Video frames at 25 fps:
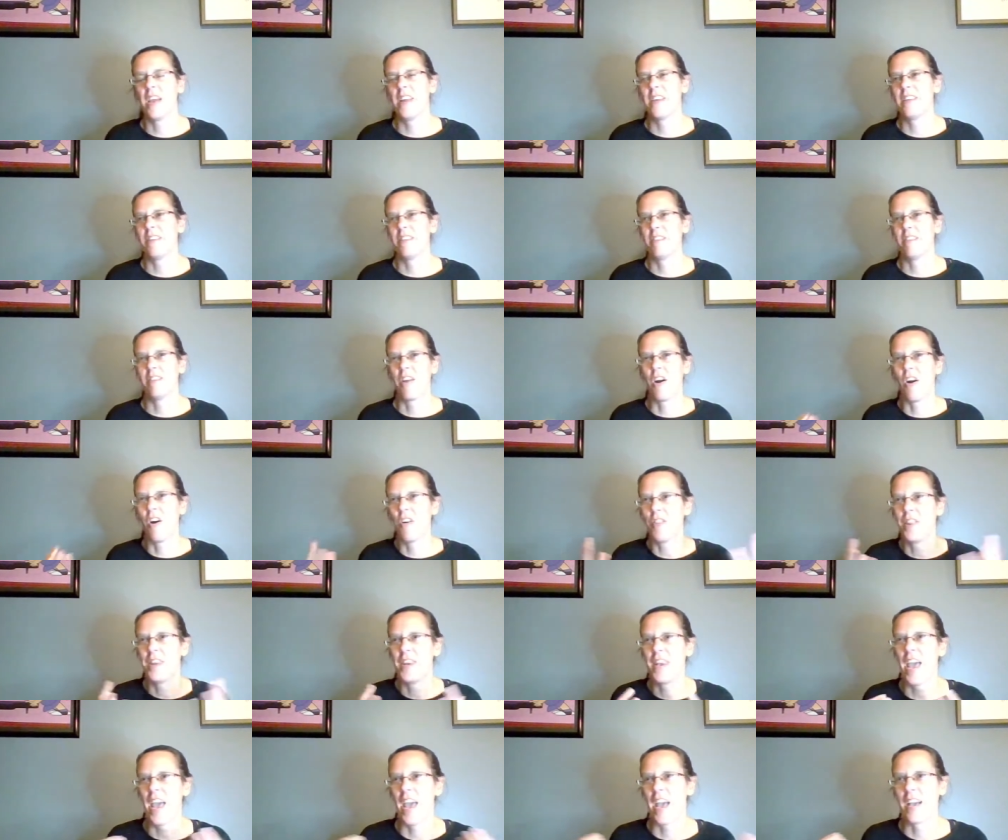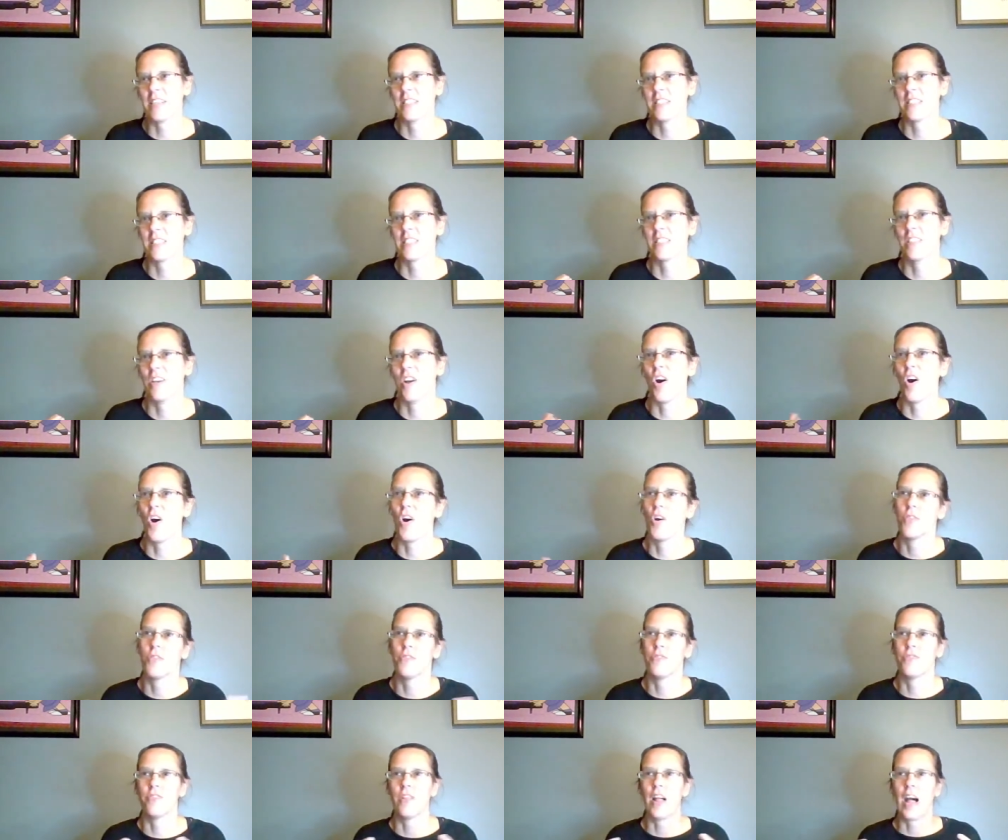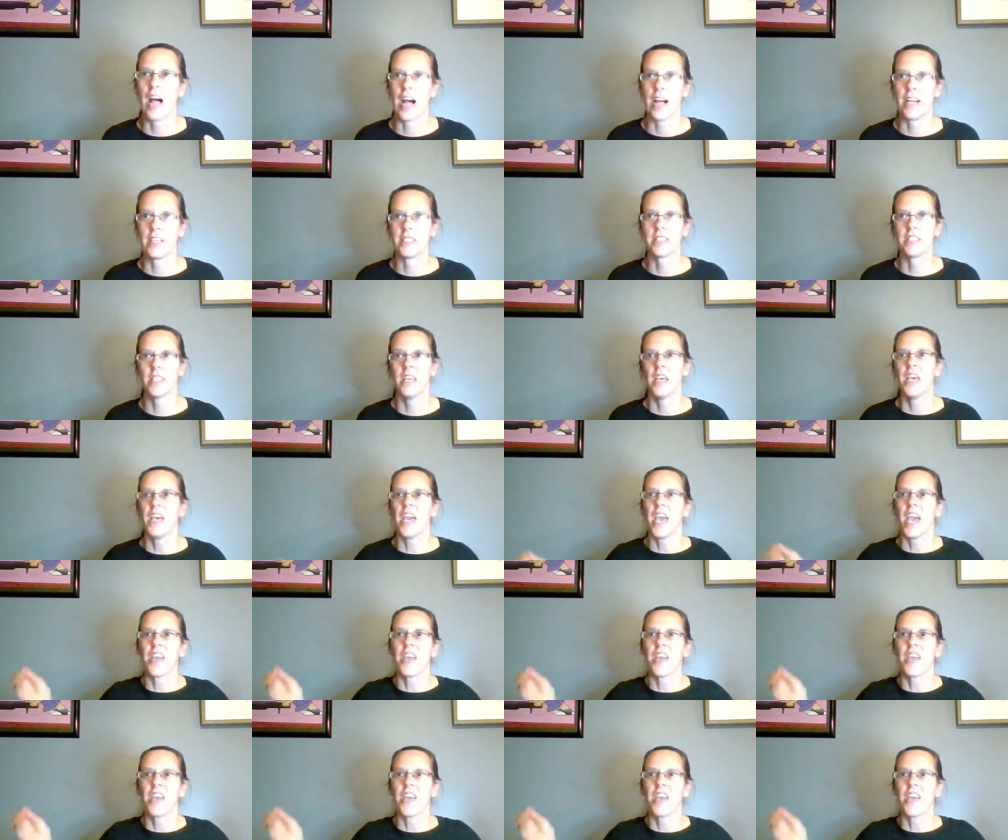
and all the gnats, all the flies,